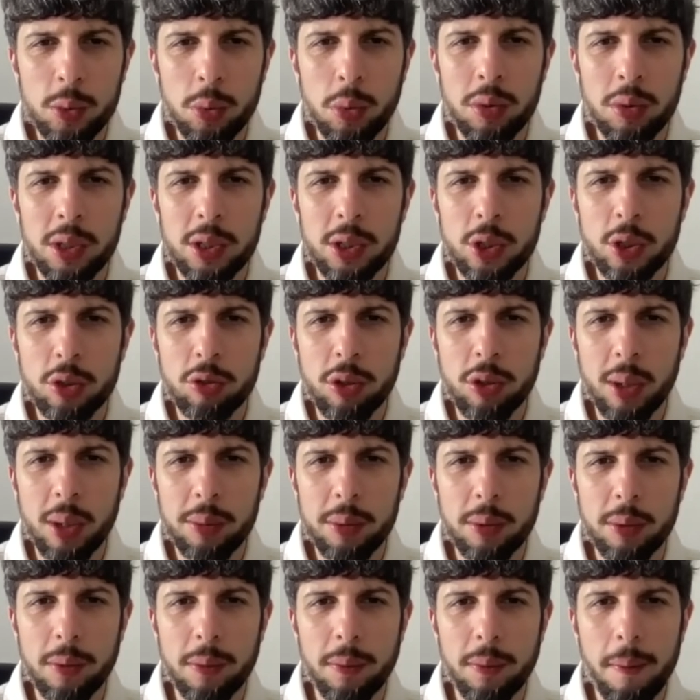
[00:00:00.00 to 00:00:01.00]
were in
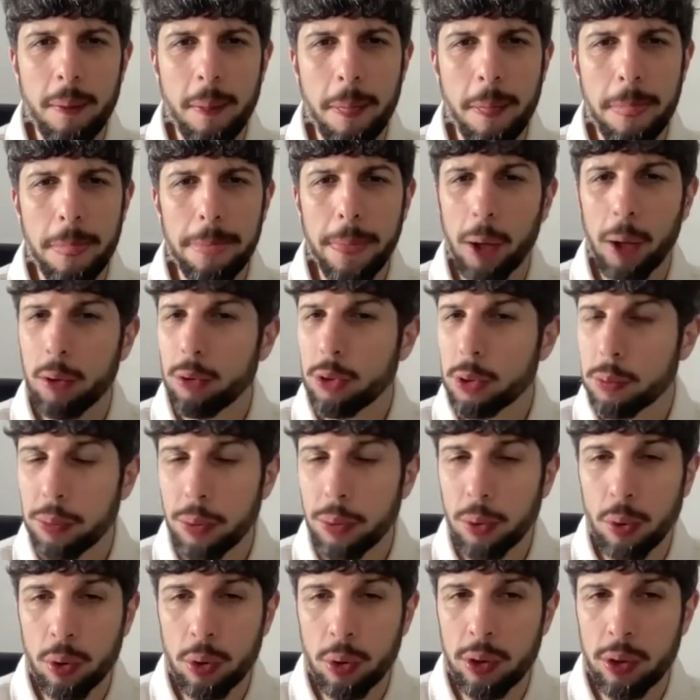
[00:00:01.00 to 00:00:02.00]
trouble. Those
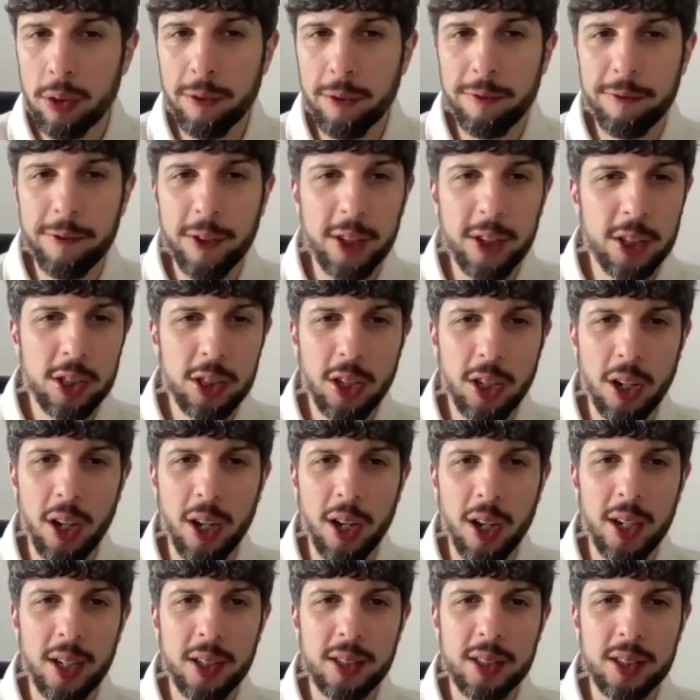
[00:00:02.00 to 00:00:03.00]
born on the finish
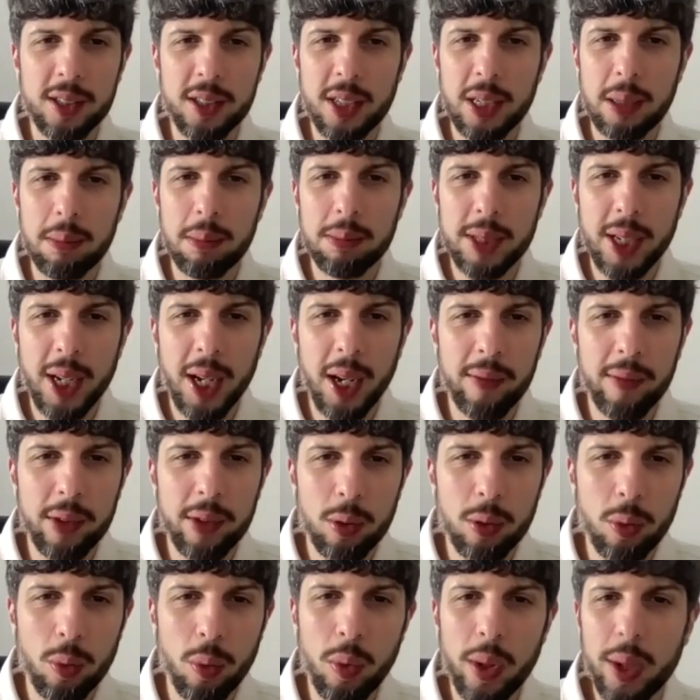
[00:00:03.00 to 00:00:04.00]
line seemed to have it
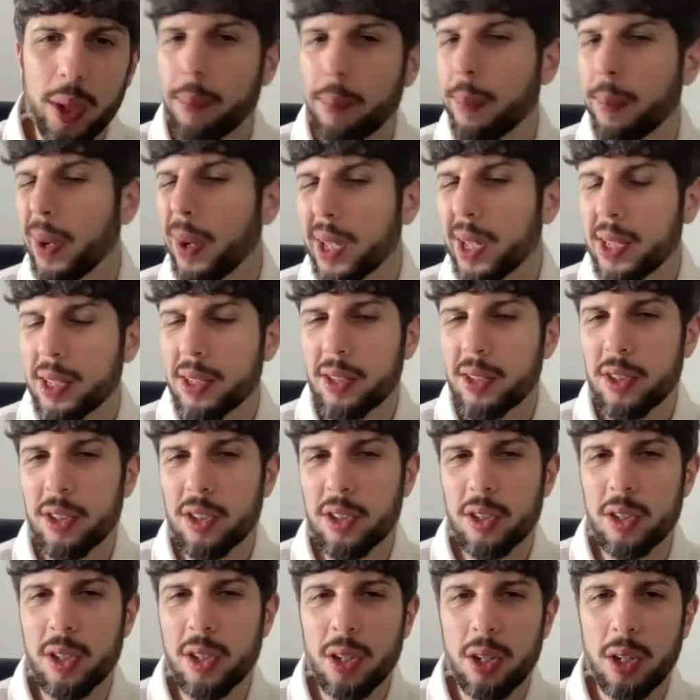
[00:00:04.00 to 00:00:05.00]
all in
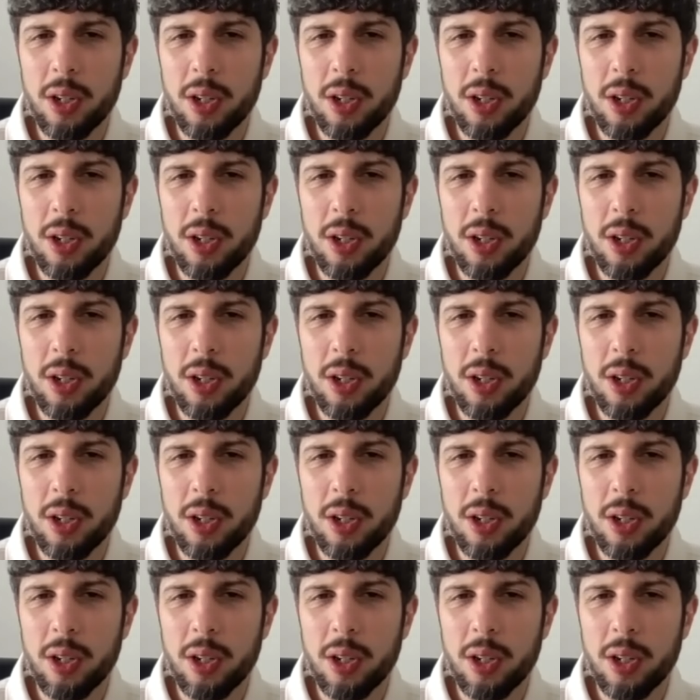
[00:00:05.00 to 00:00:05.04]
place,